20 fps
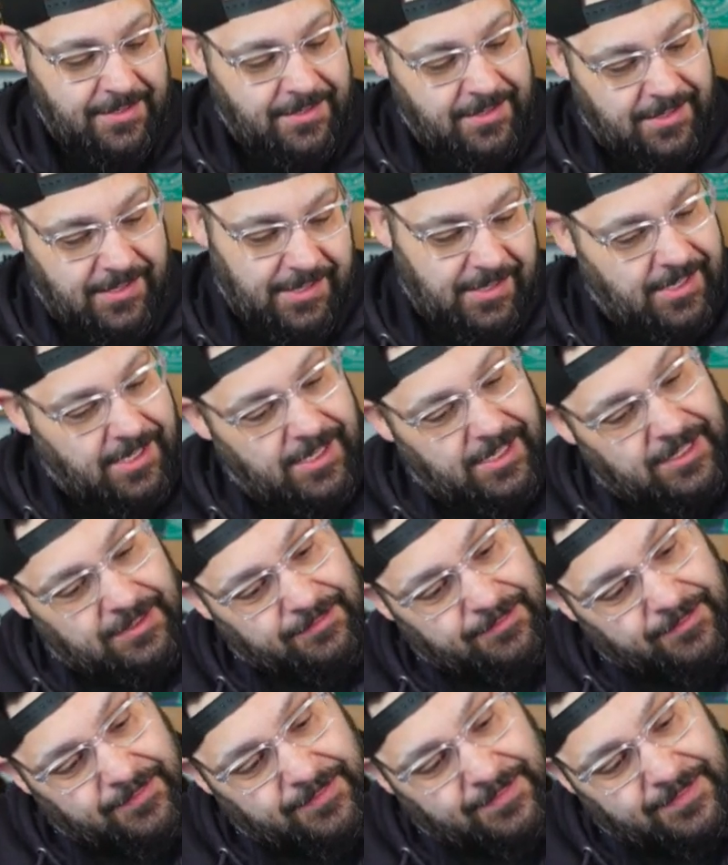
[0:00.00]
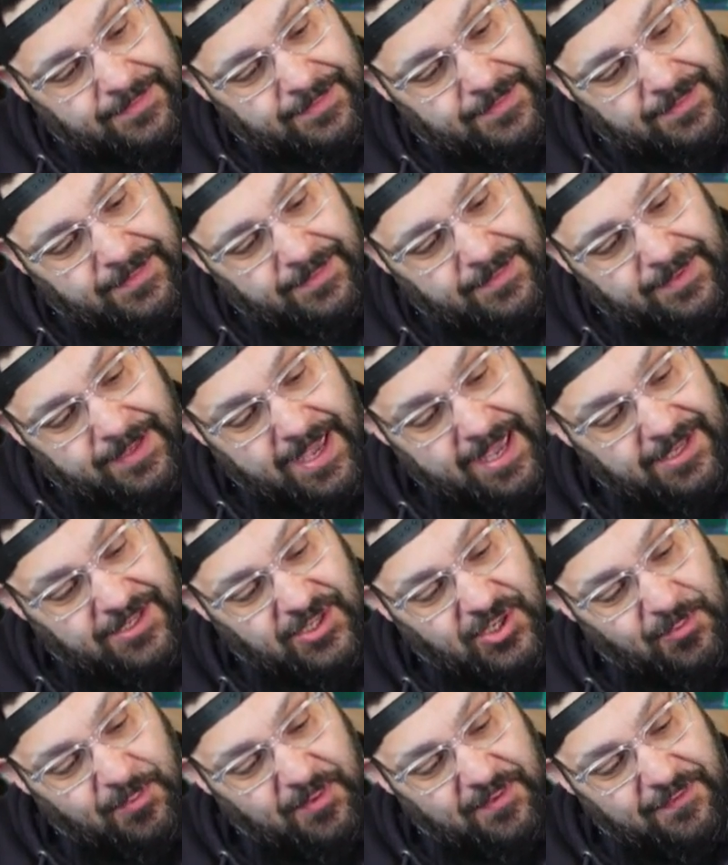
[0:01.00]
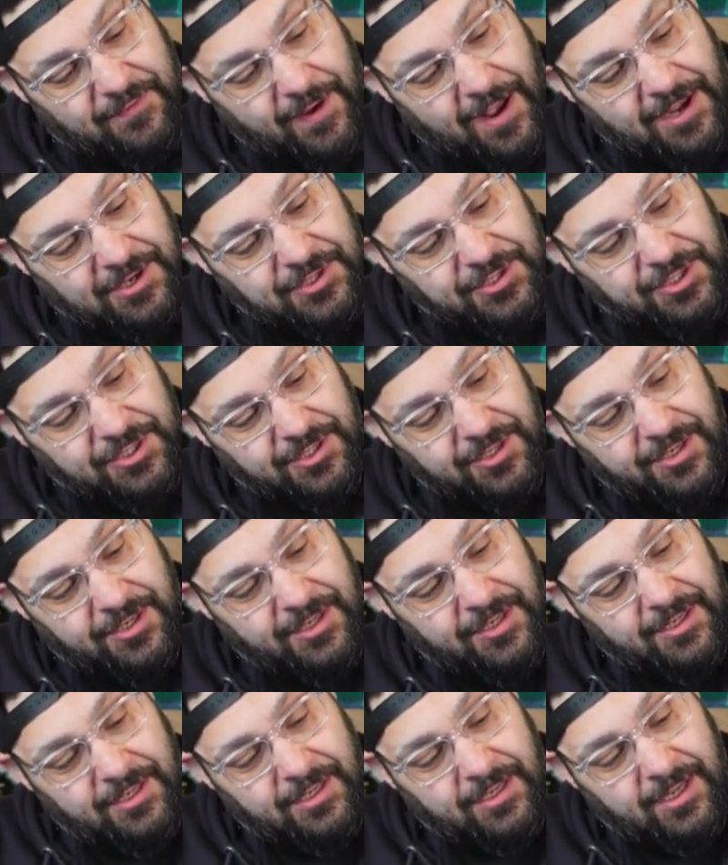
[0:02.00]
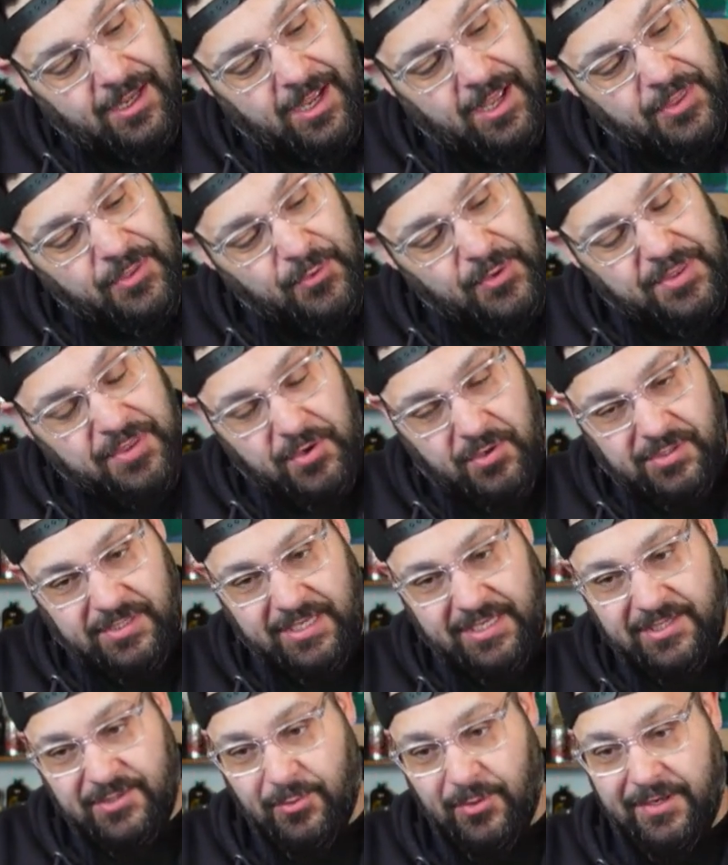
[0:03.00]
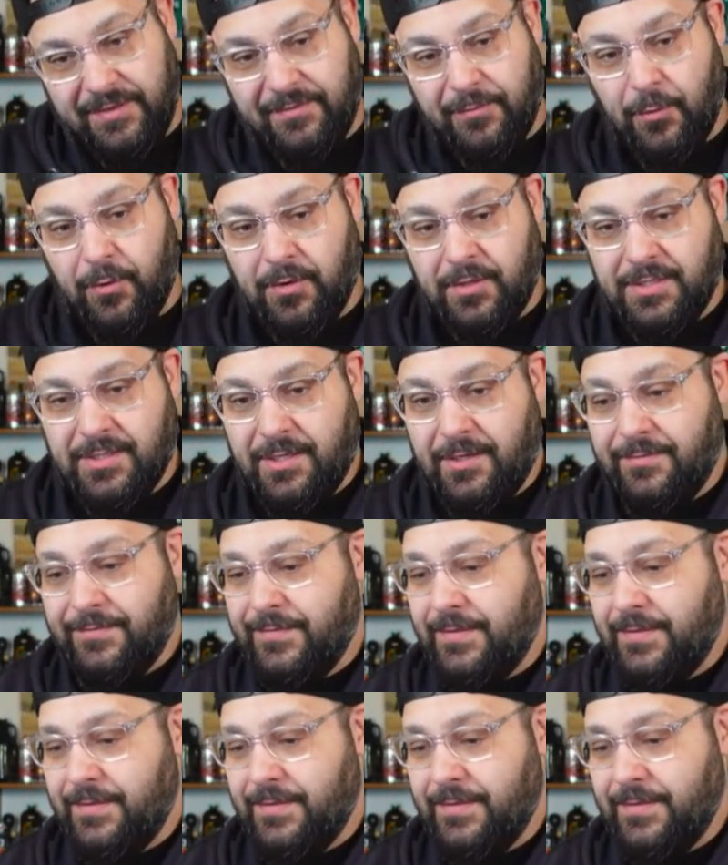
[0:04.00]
Um, yeah, super fresh. Uh, 313, 24. So